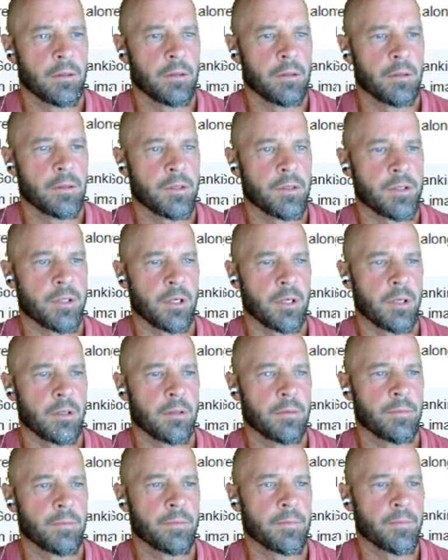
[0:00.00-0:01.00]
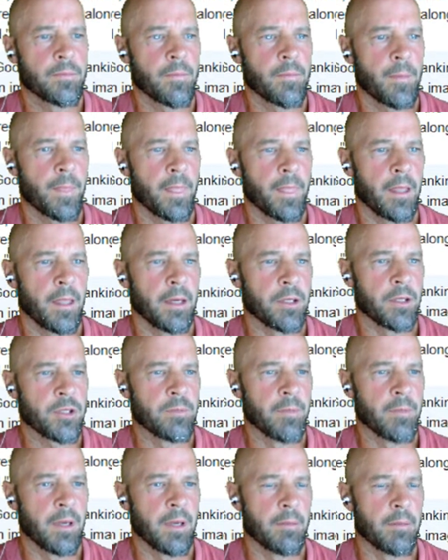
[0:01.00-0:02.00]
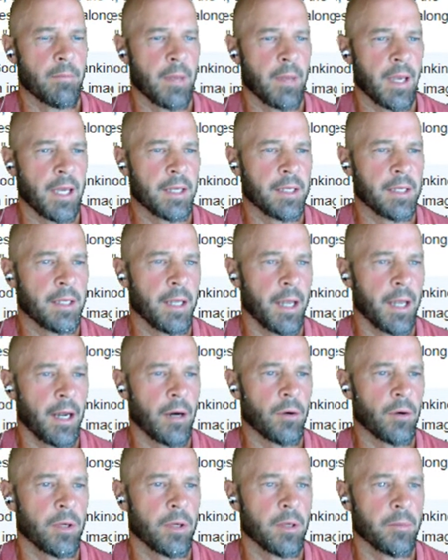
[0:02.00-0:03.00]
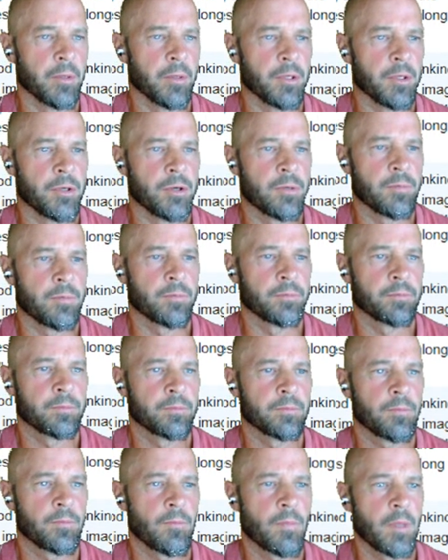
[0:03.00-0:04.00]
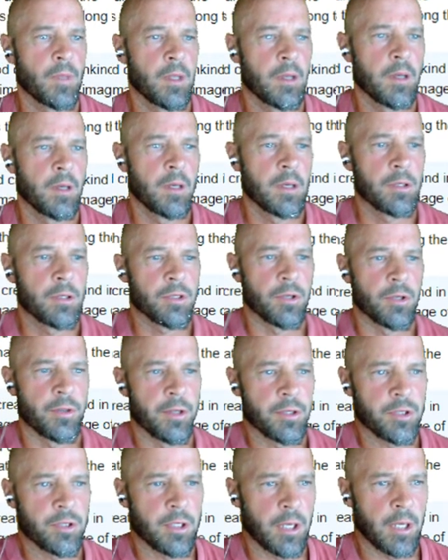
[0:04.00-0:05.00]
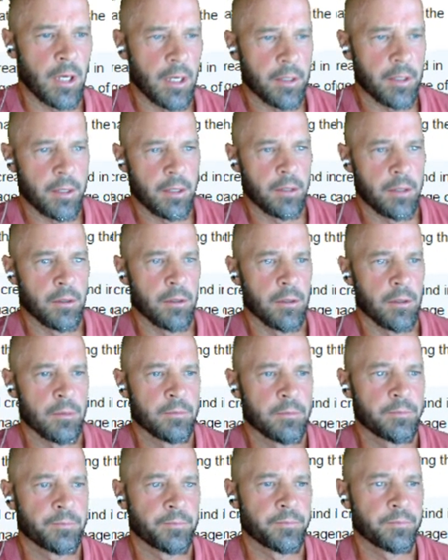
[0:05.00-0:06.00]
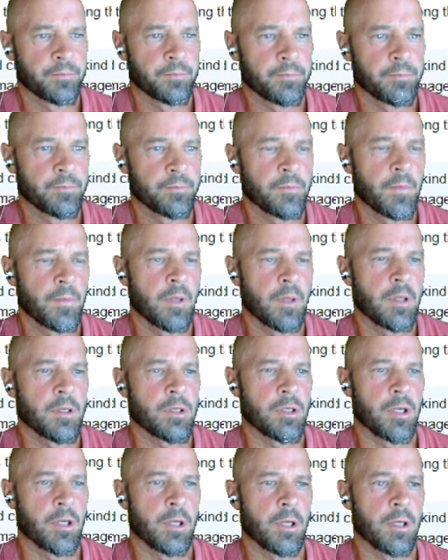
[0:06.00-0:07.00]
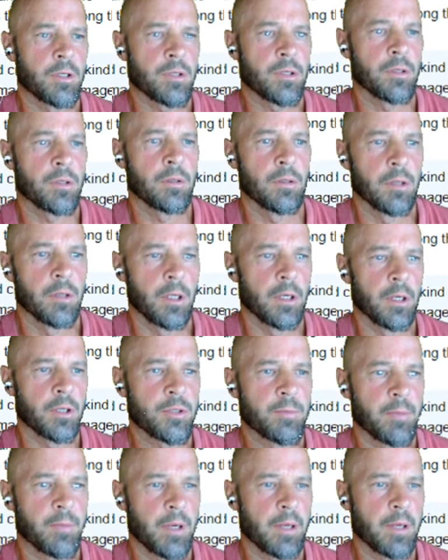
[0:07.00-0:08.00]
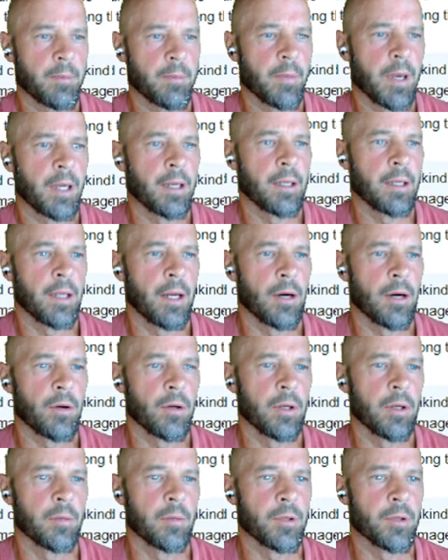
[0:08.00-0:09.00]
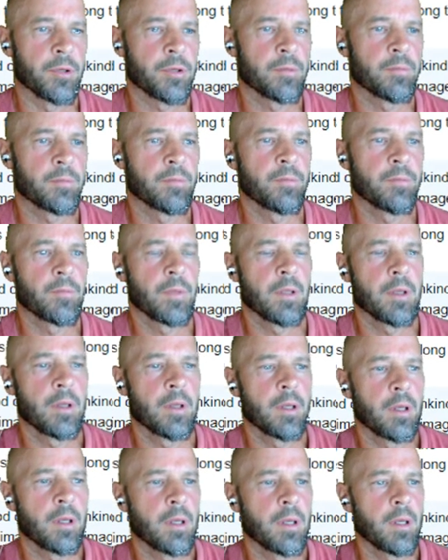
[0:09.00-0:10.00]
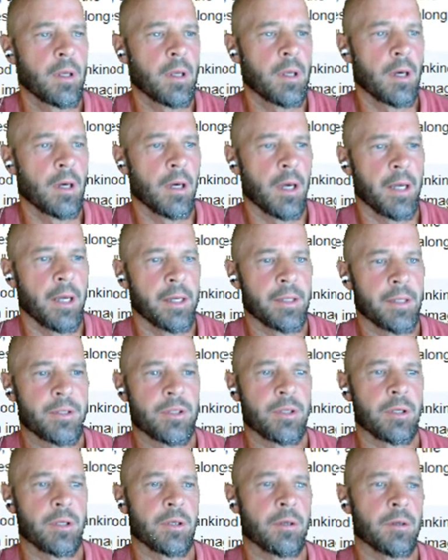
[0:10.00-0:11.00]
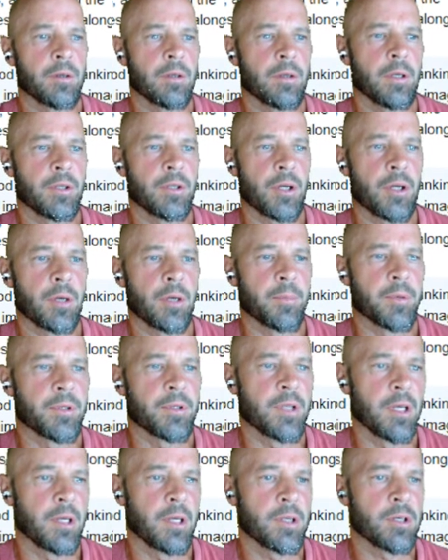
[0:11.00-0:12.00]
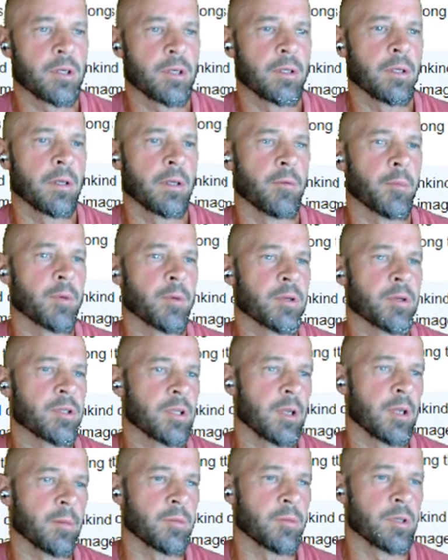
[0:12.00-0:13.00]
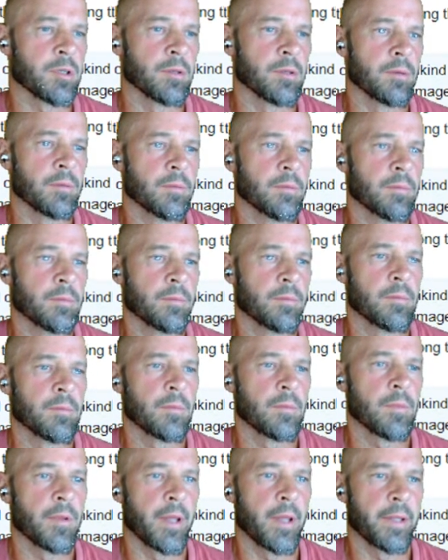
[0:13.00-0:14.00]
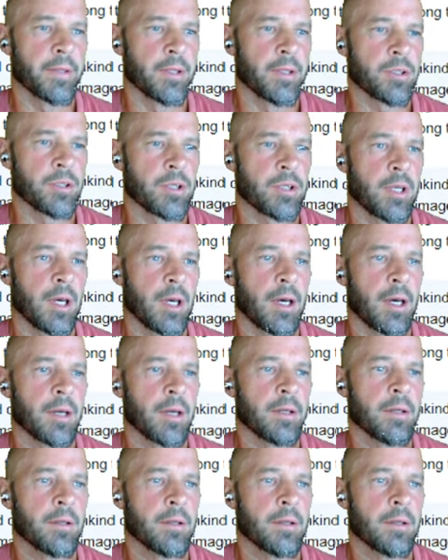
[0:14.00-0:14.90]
said, Let us make man in our image. So this God here says, Let us make man in our image. And it's the interpretation of the perception that this God